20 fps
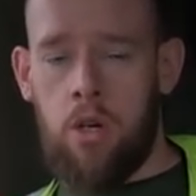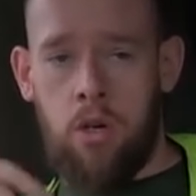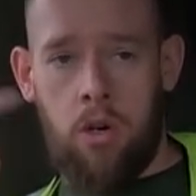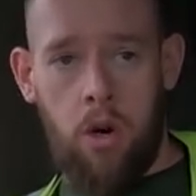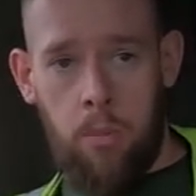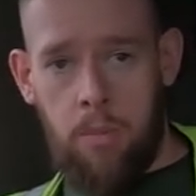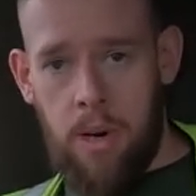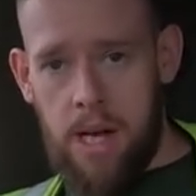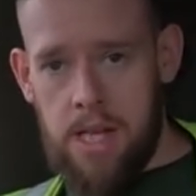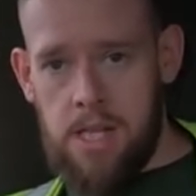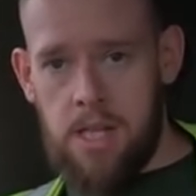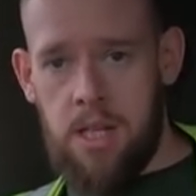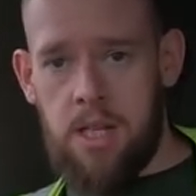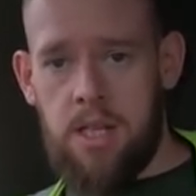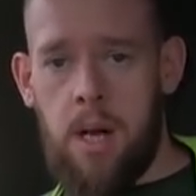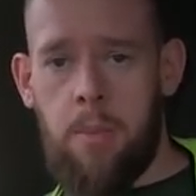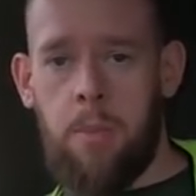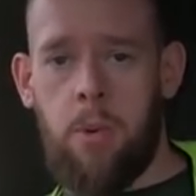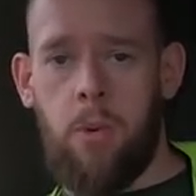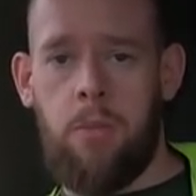go back to the
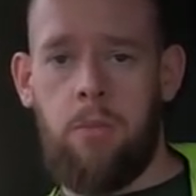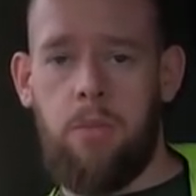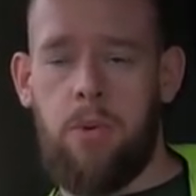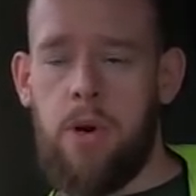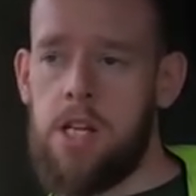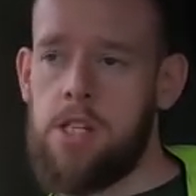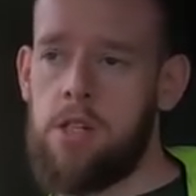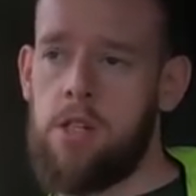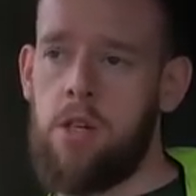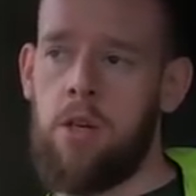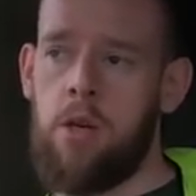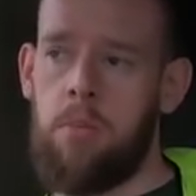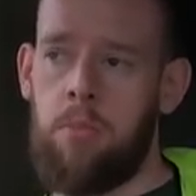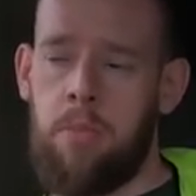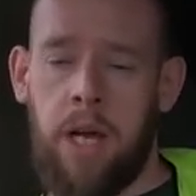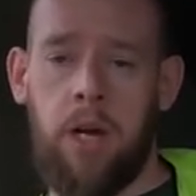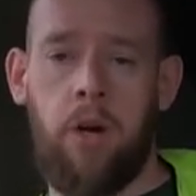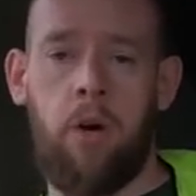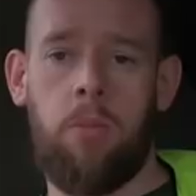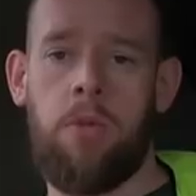depot in Preston,
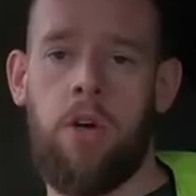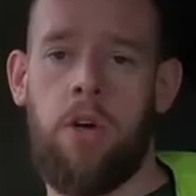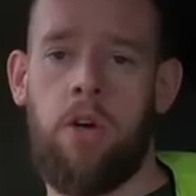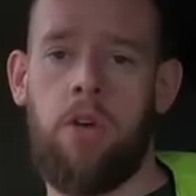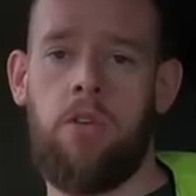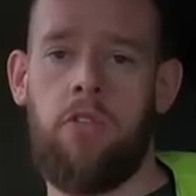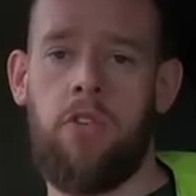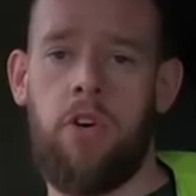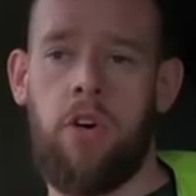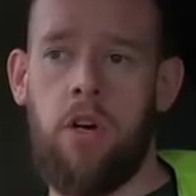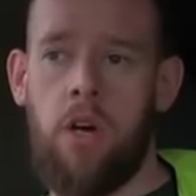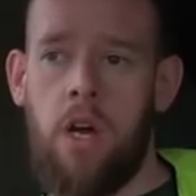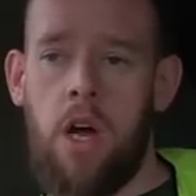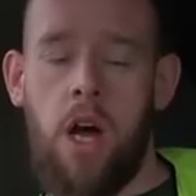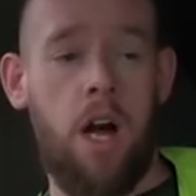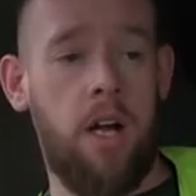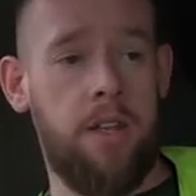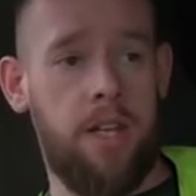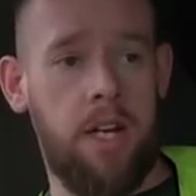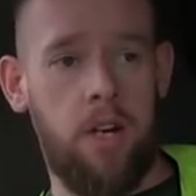pick up the Hoover,
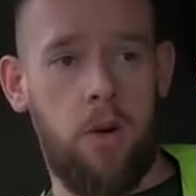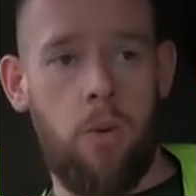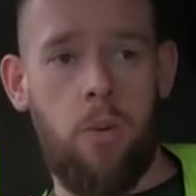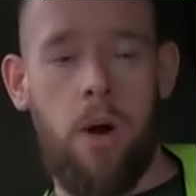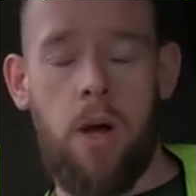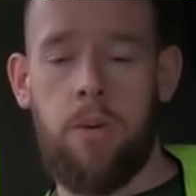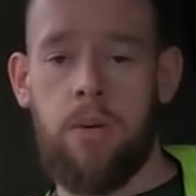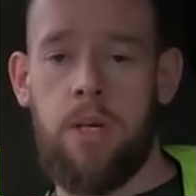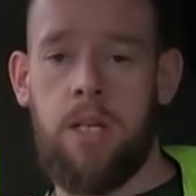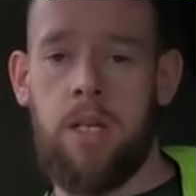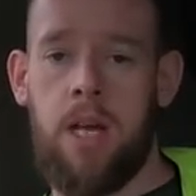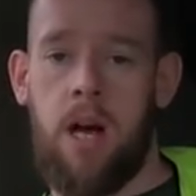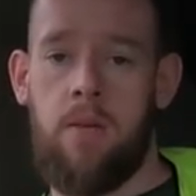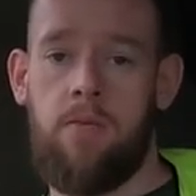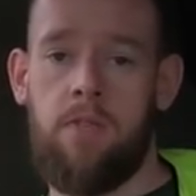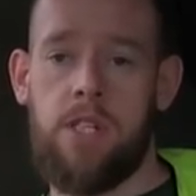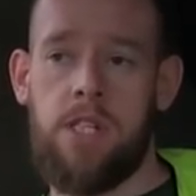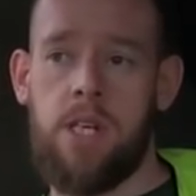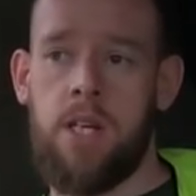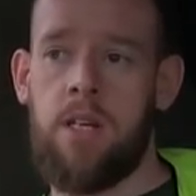and then go out
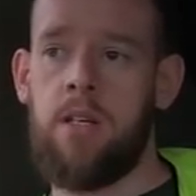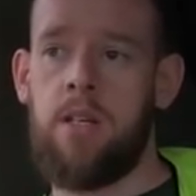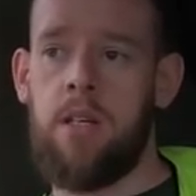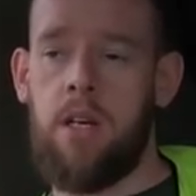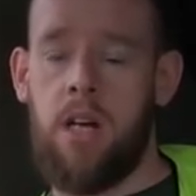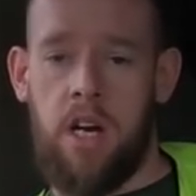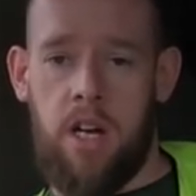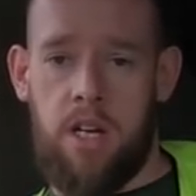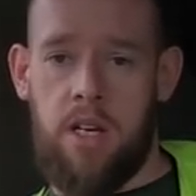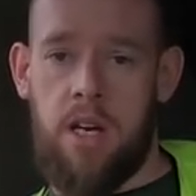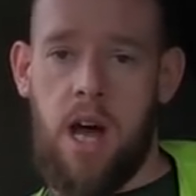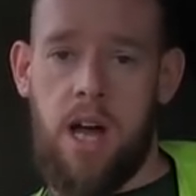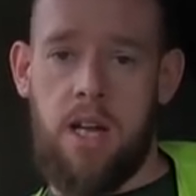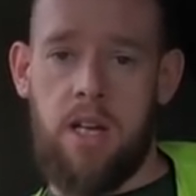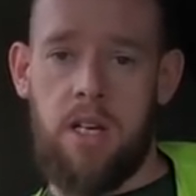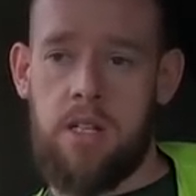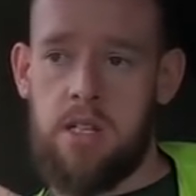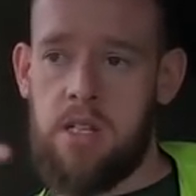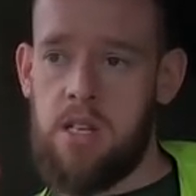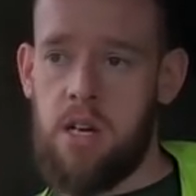canvassing at
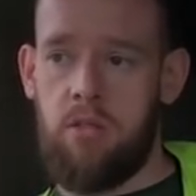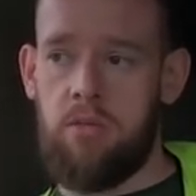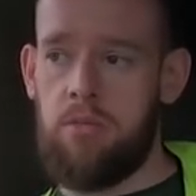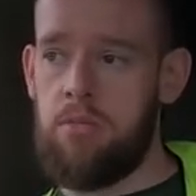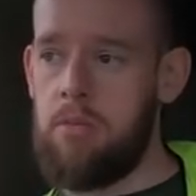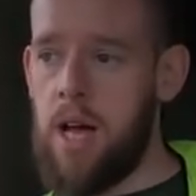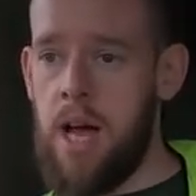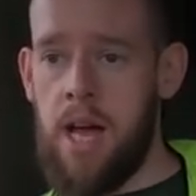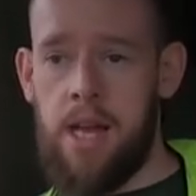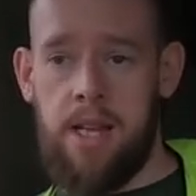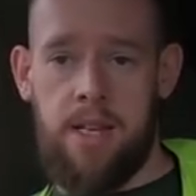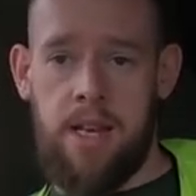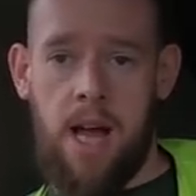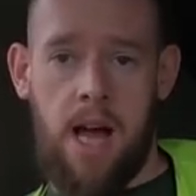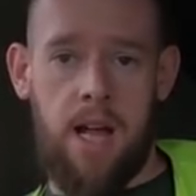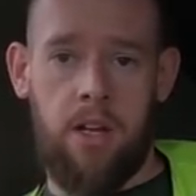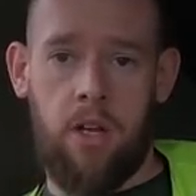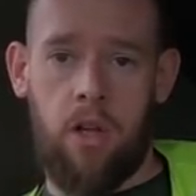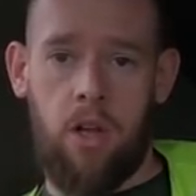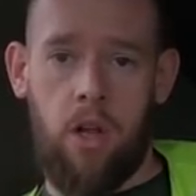night until 8,
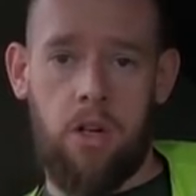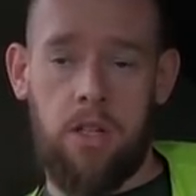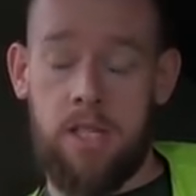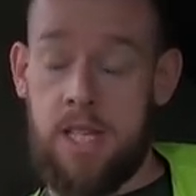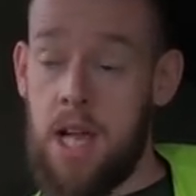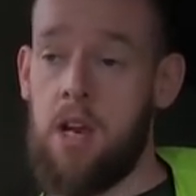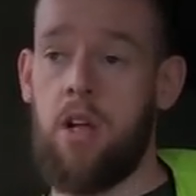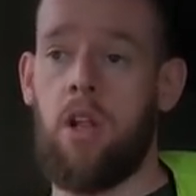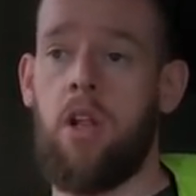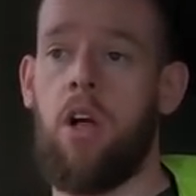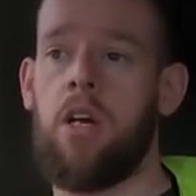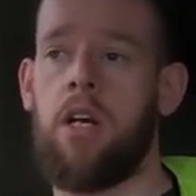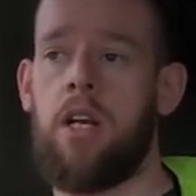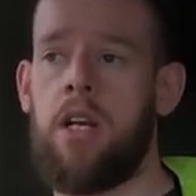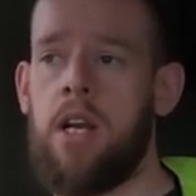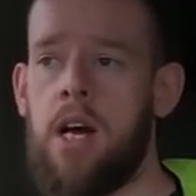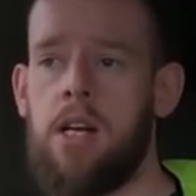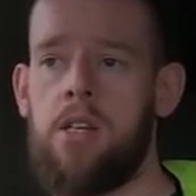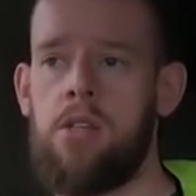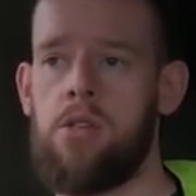9 o'clock, 10 o'clock
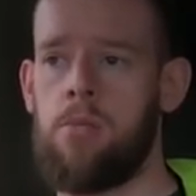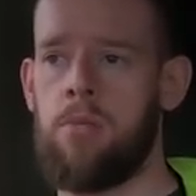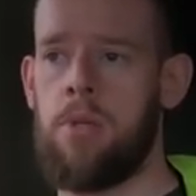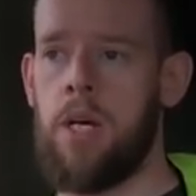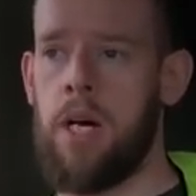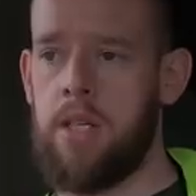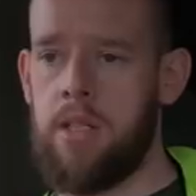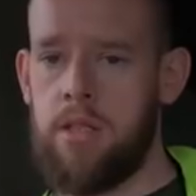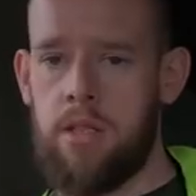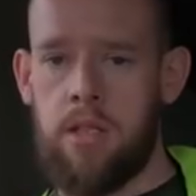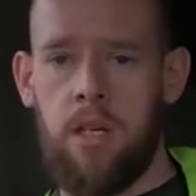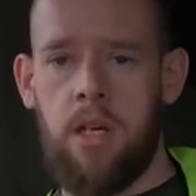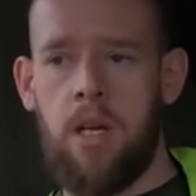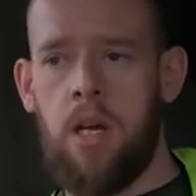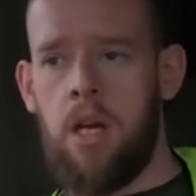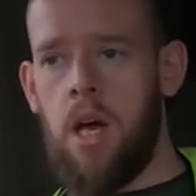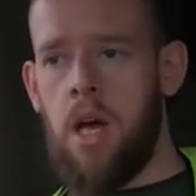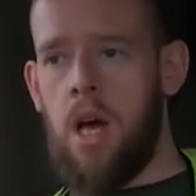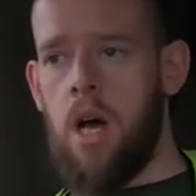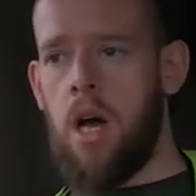at night some nights.
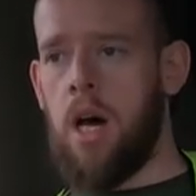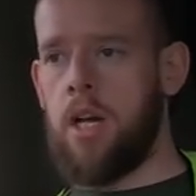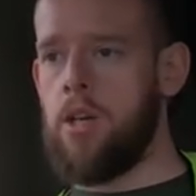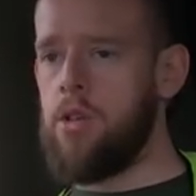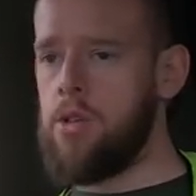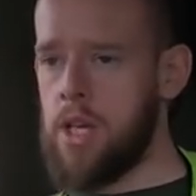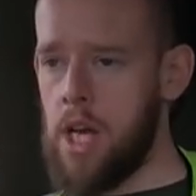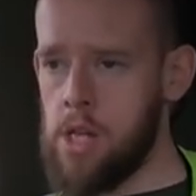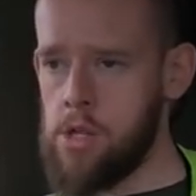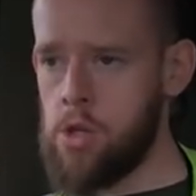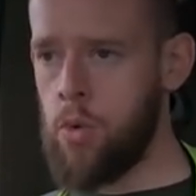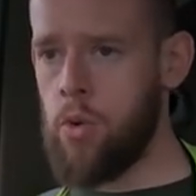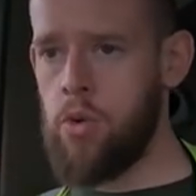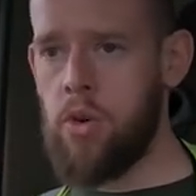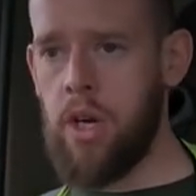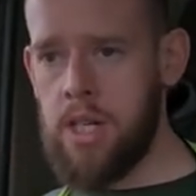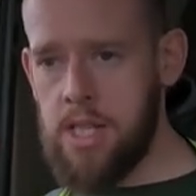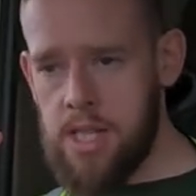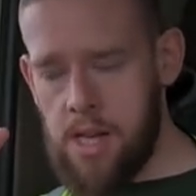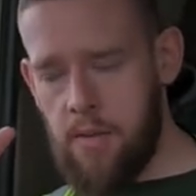I used to get
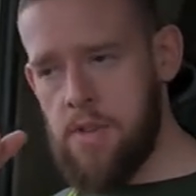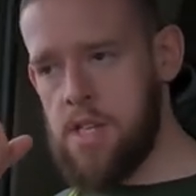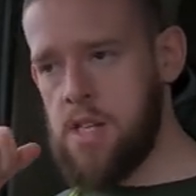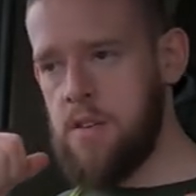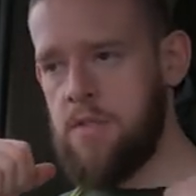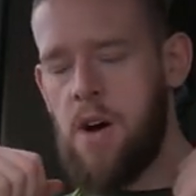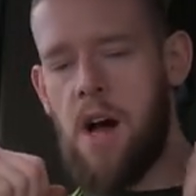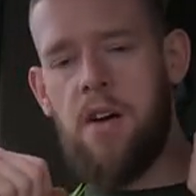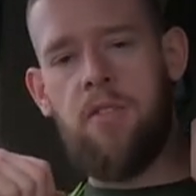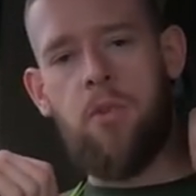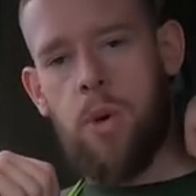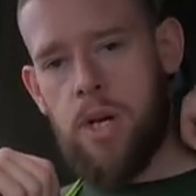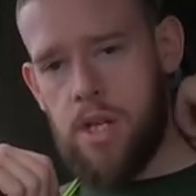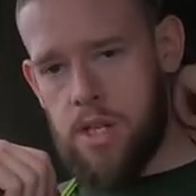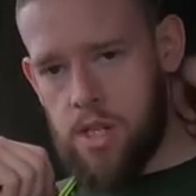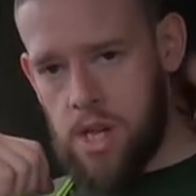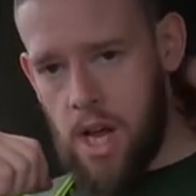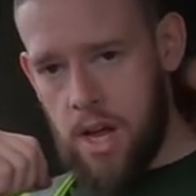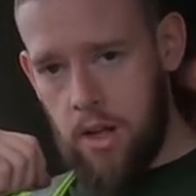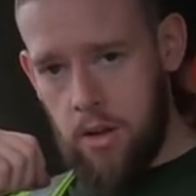£275 a
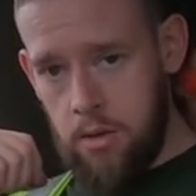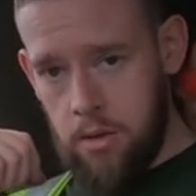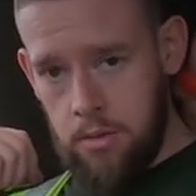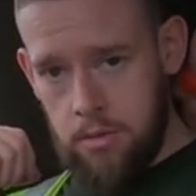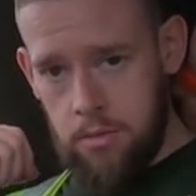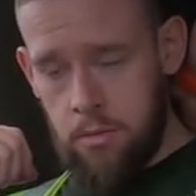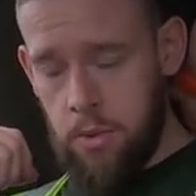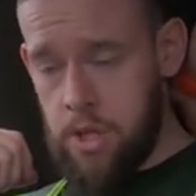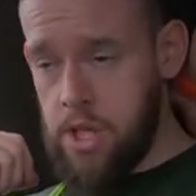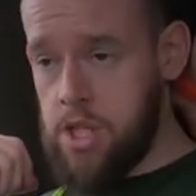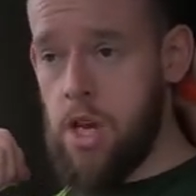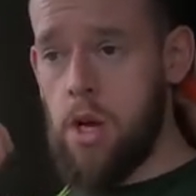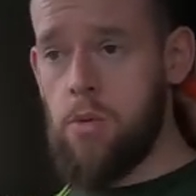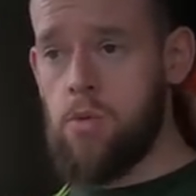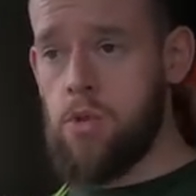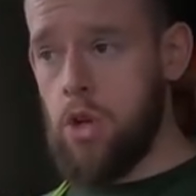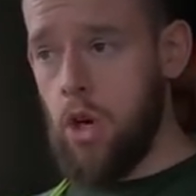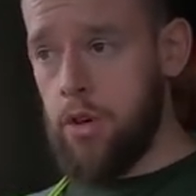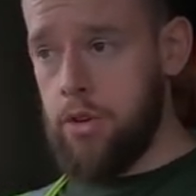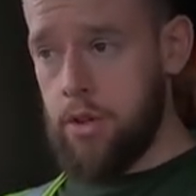sale, which
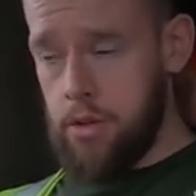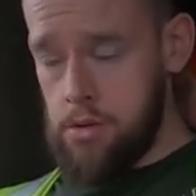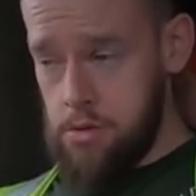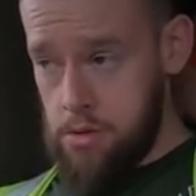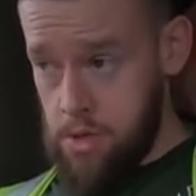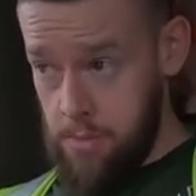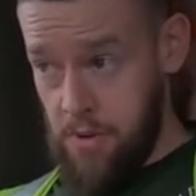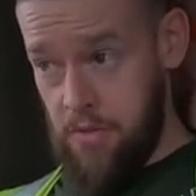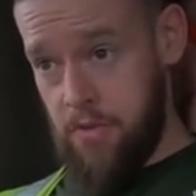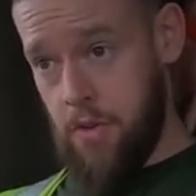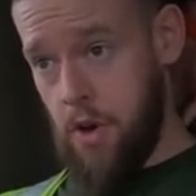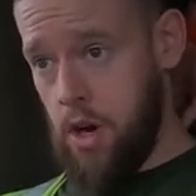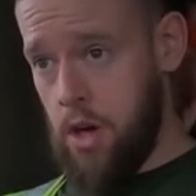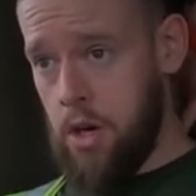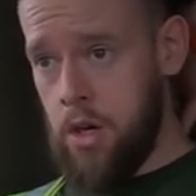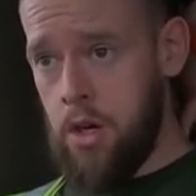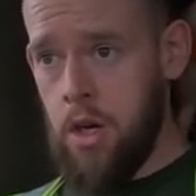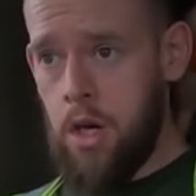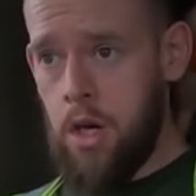sounds good, to be fair,